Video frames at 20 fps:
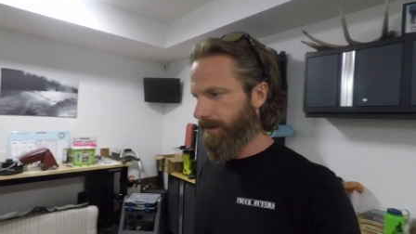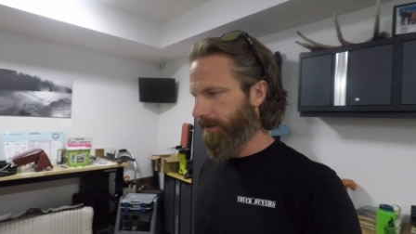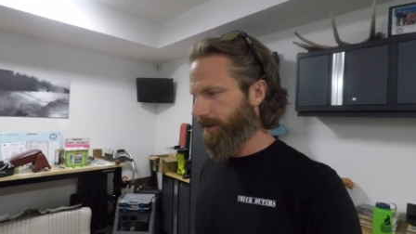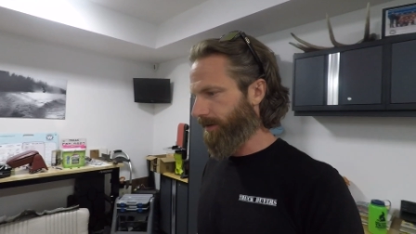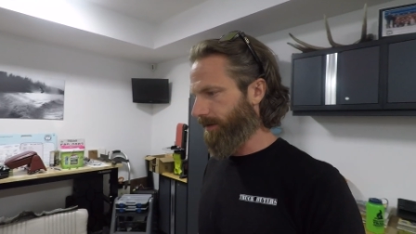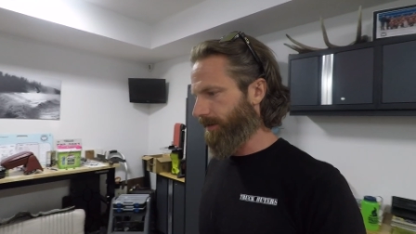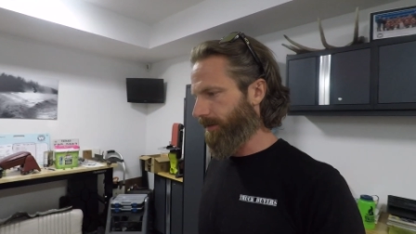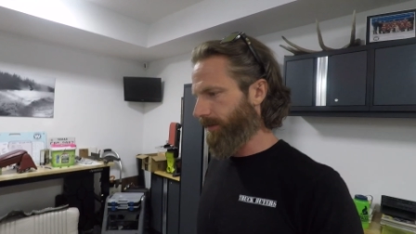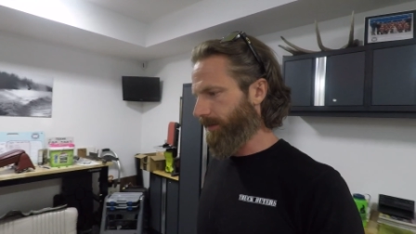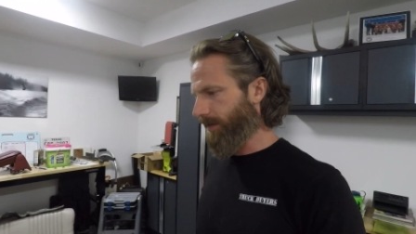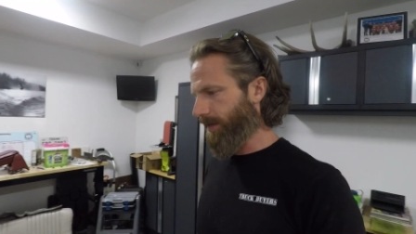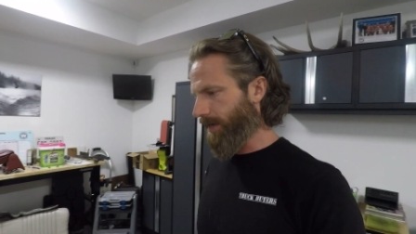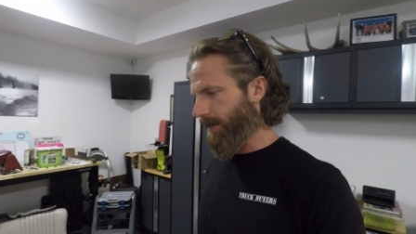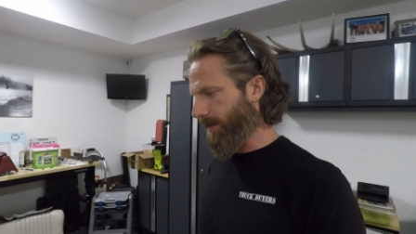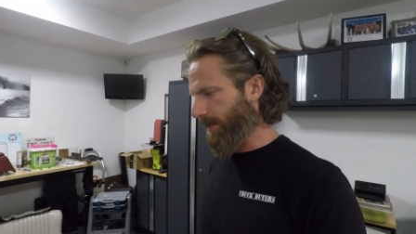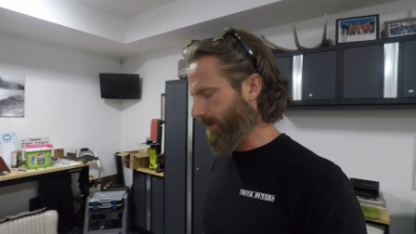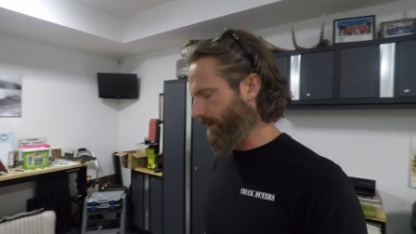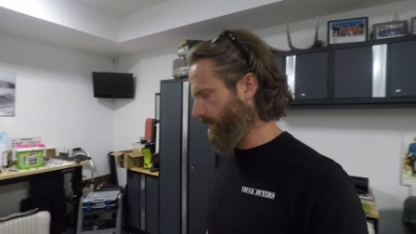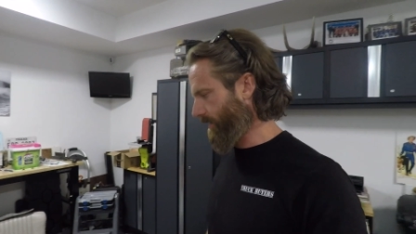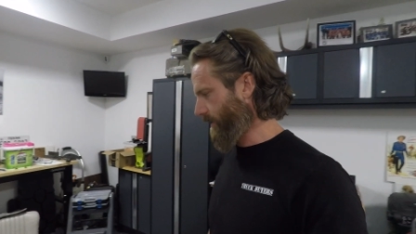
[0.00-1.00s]

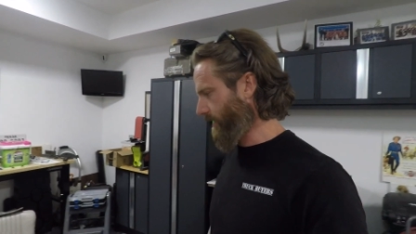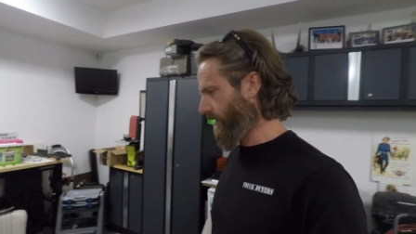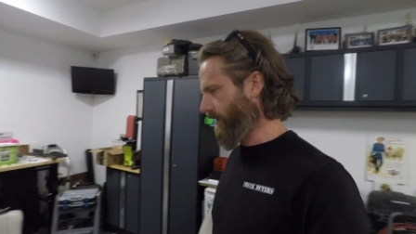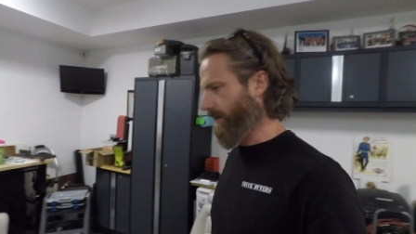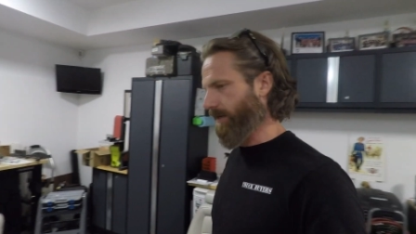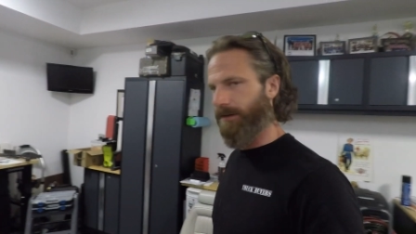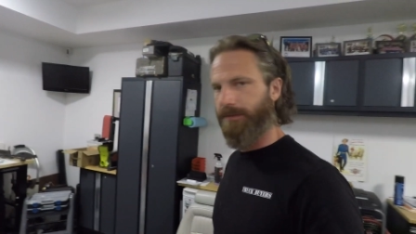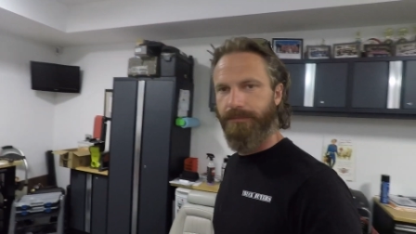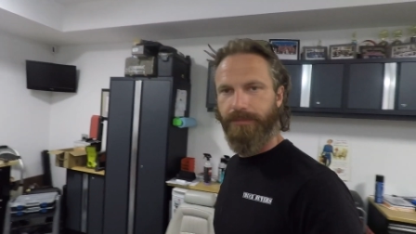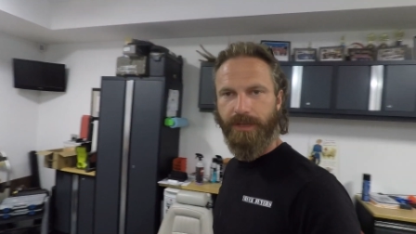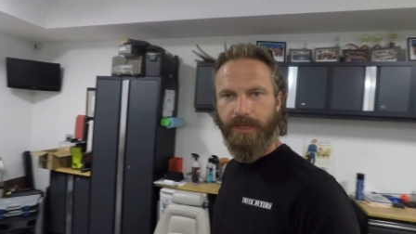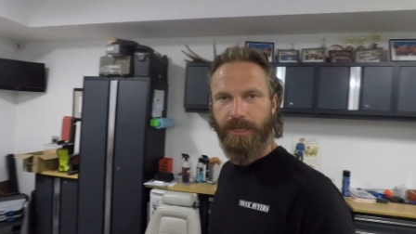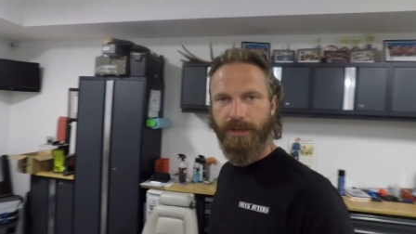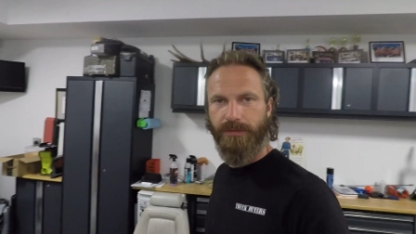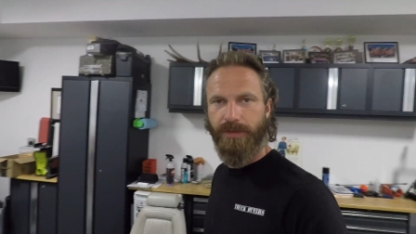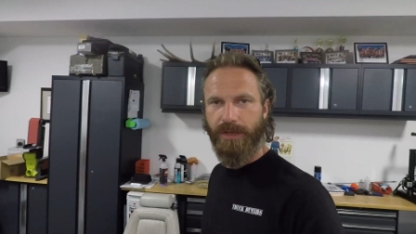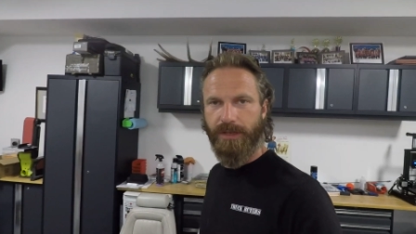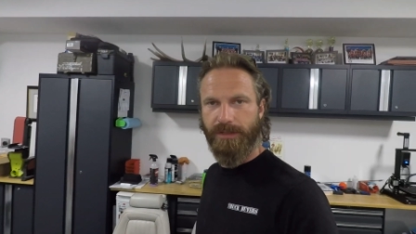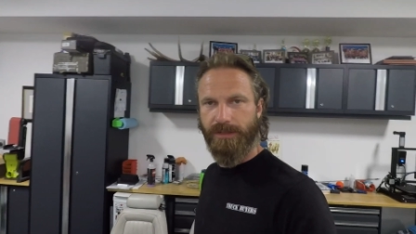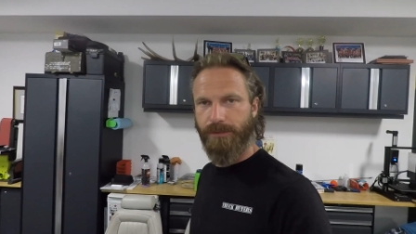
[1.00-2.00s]
I'll kind of give
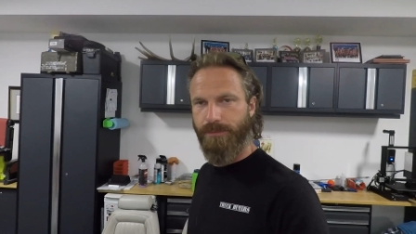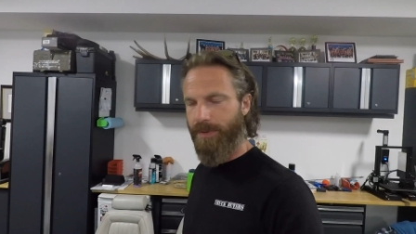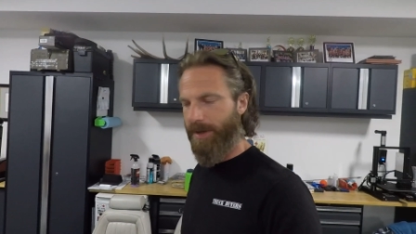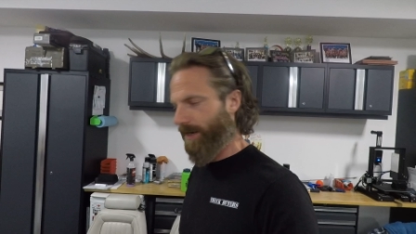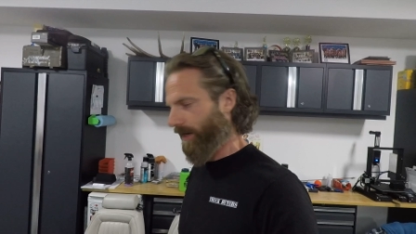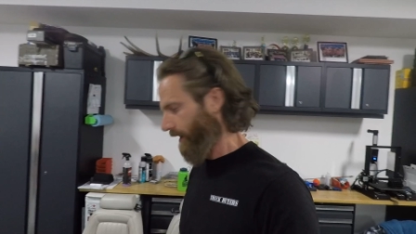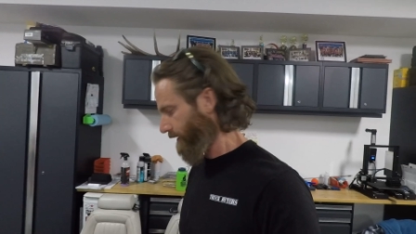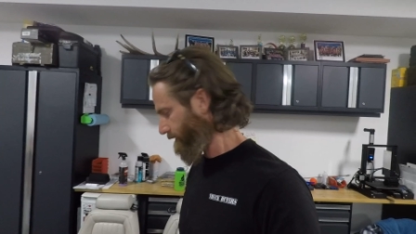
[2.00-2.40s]
you a sped up